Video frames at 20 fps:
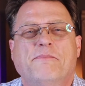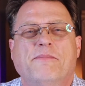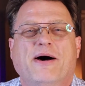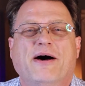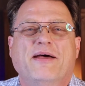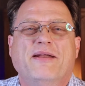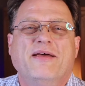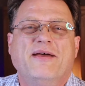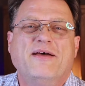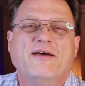
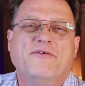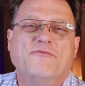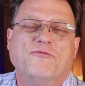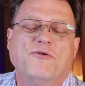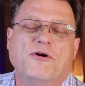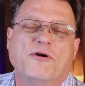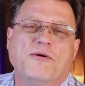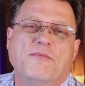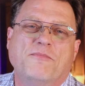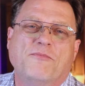but
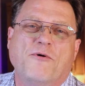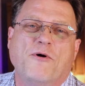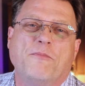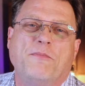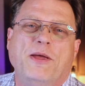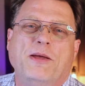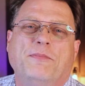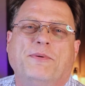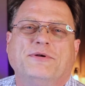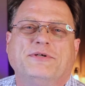for
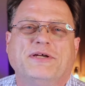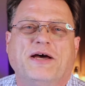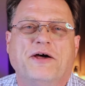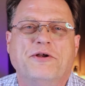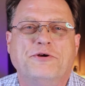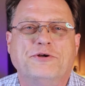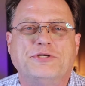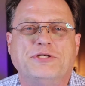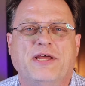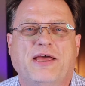more people to
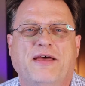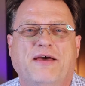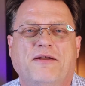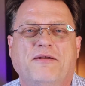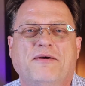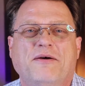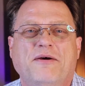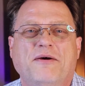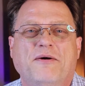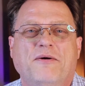
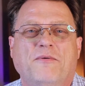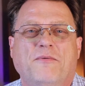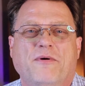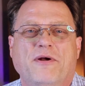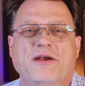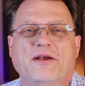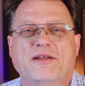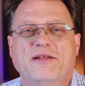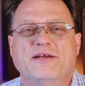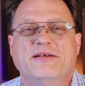understand
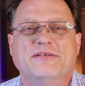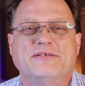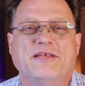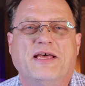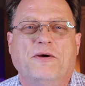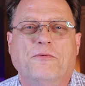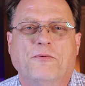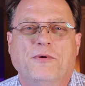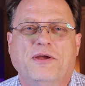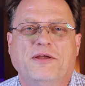what it
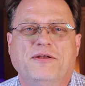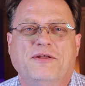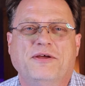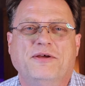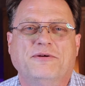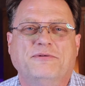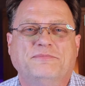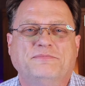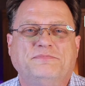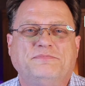is that we
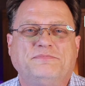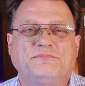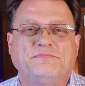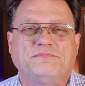do.